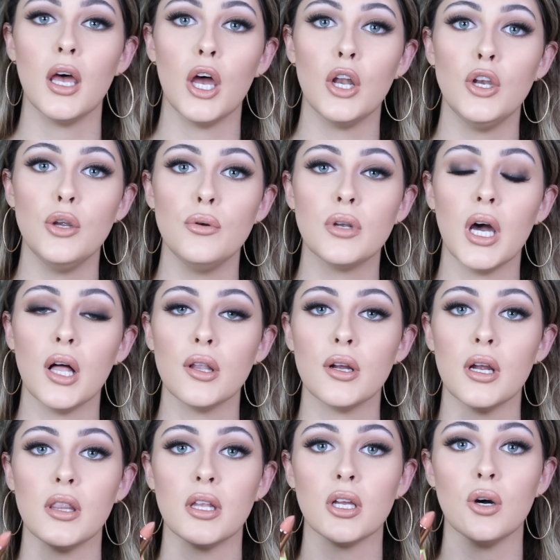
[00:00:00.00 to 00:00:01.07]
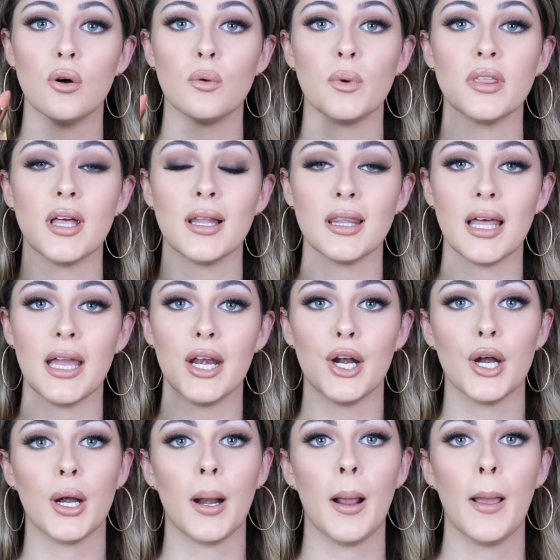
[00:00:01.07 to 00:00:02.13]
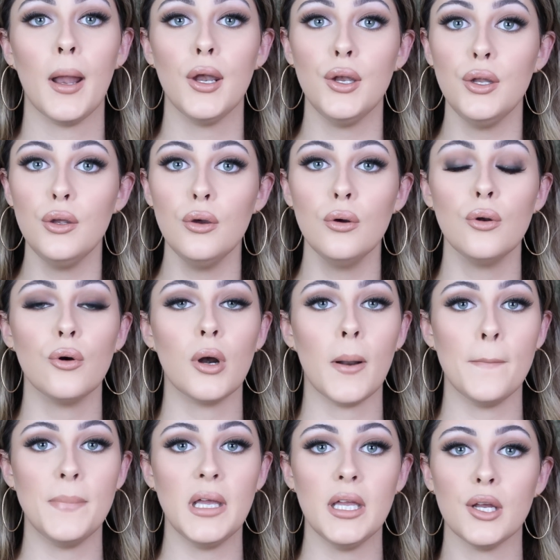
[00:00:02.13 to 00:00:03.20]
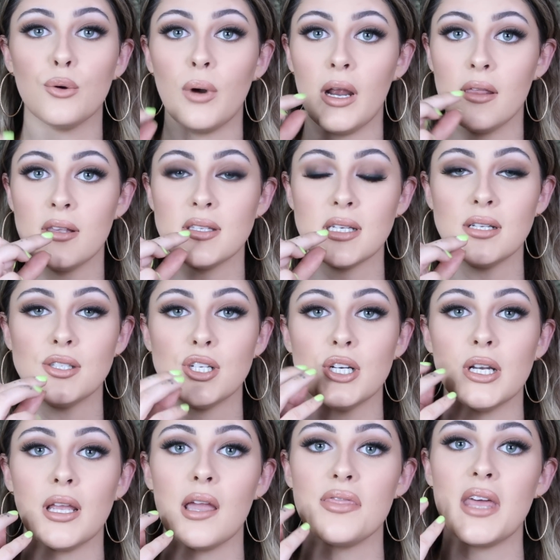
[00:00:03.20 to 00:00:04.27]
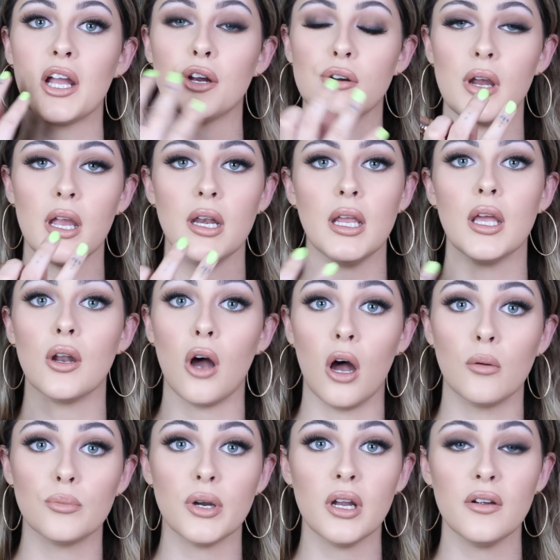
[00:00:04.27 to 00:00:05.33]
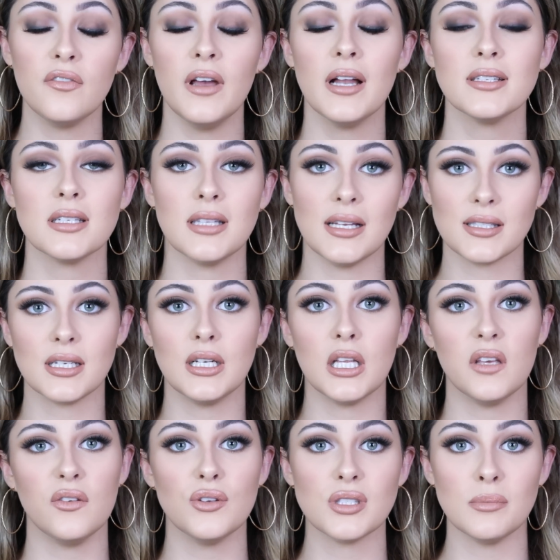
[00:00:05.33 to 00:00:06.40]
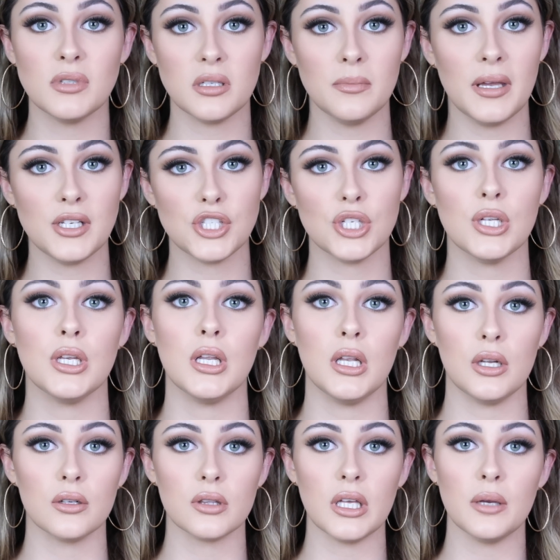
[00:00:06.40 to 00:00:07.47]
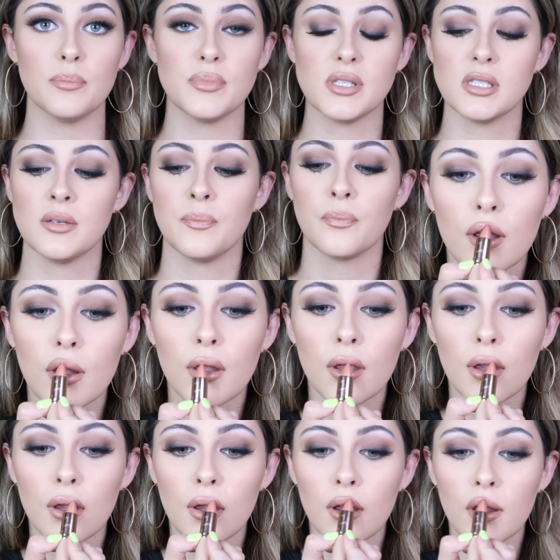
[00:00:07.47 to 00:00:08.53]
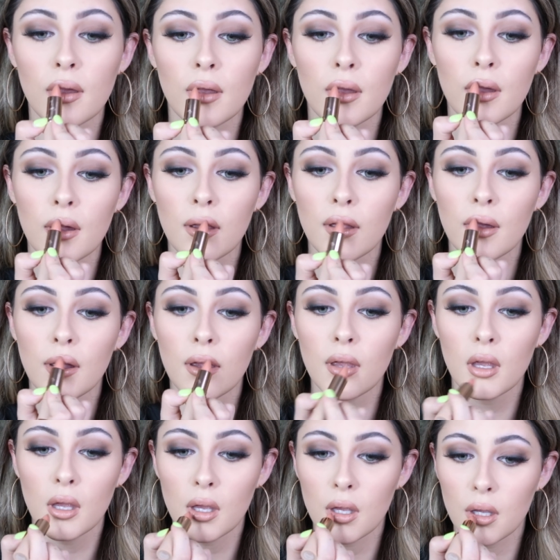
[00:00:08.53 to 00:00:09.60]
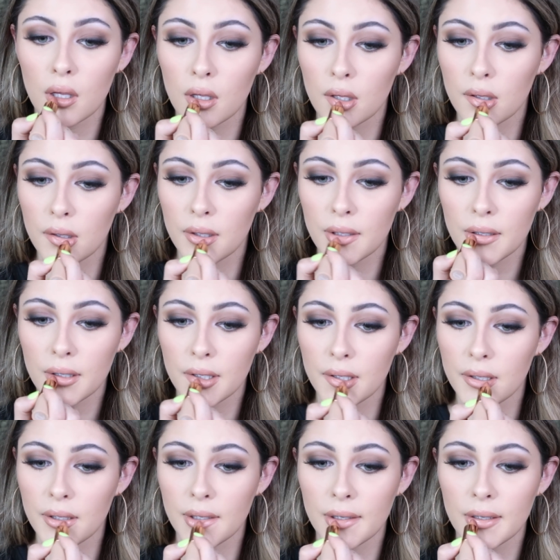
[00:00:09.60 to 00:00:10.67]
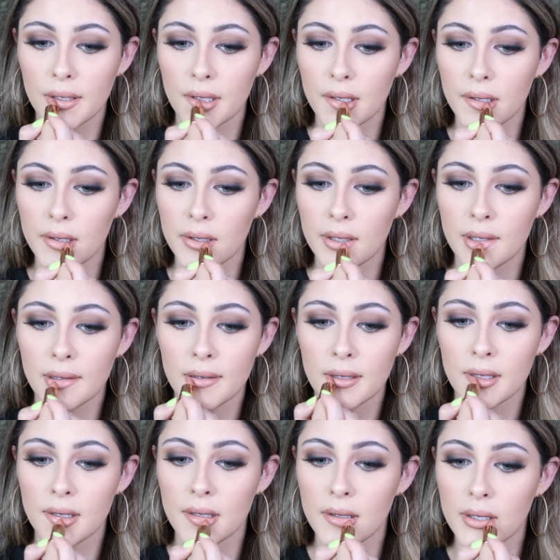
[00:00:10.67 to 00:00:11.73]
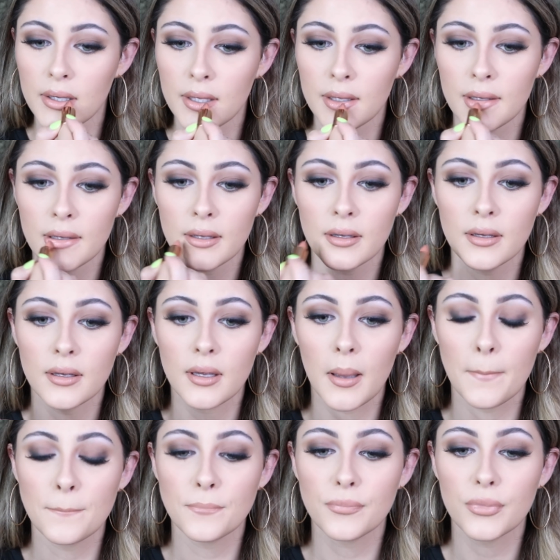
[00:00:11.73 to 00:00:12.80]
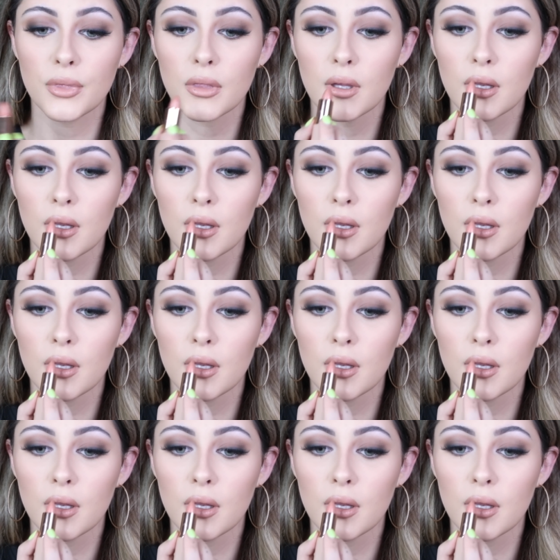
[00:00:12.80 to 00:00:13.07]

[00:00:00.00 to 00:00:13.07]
a nude color, and then go in with a lighter nude or a pink right in the center to get that gradient ombre effect, and that's going to give you some dimension in your lips. So this is the Dose of Colors lipstick in Aftermath.